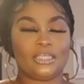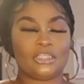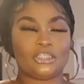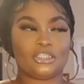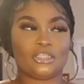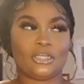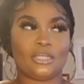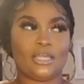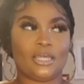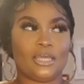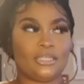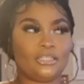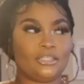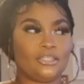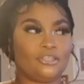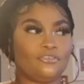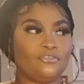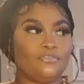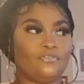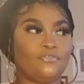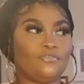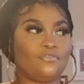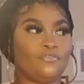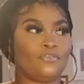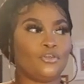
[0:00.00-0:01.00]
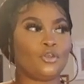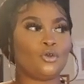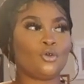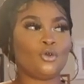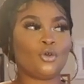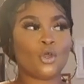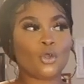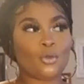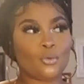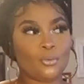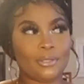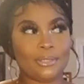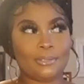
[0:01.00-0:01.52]
these are like the
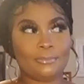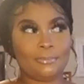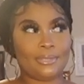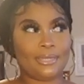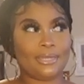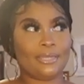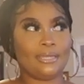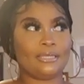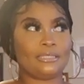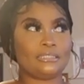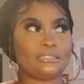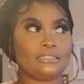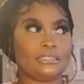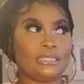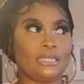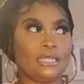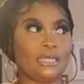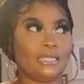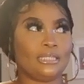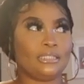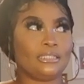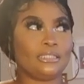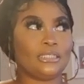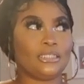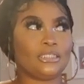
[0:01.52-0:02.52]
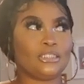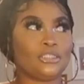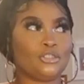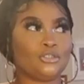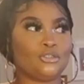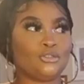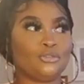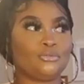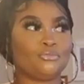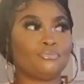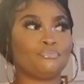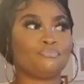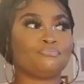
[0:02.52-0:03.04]
flowy pants, like the
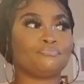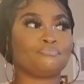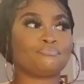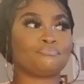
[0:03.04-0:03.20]
little,